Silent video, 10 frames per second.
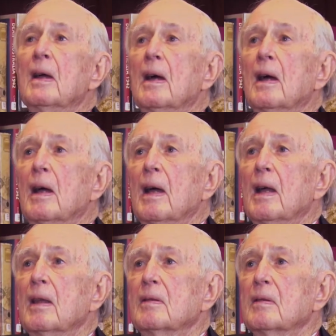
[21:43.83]

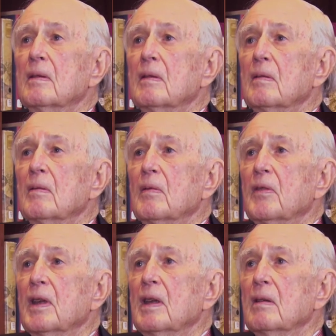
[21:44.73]
And
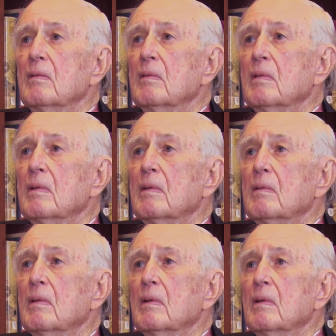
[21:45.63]
the
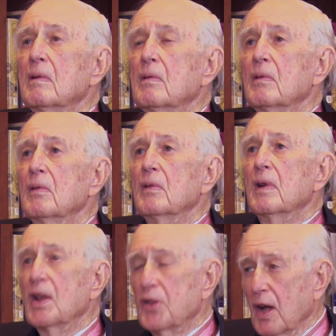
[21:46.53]

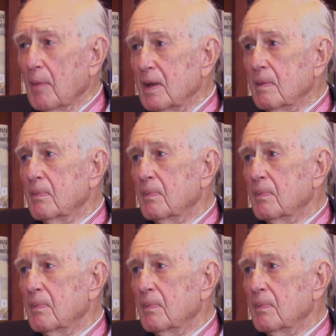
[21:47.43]
8th Army,